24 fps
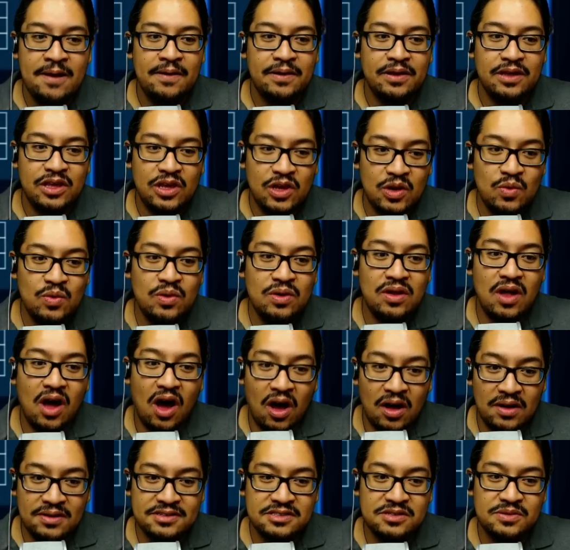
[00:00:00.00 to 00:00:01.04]
you will
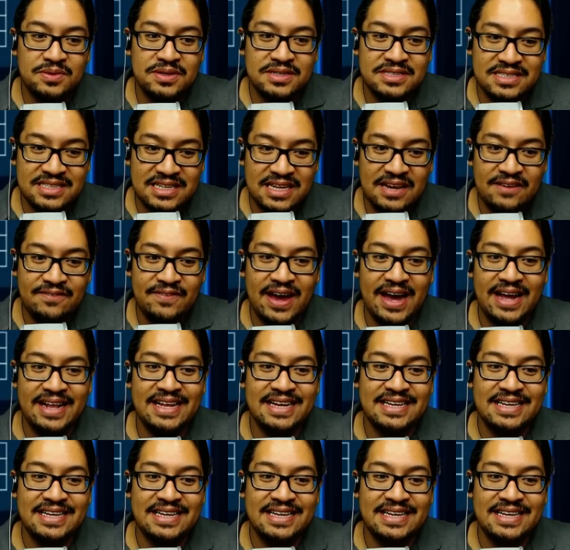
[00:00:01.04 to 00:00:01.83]
also receive an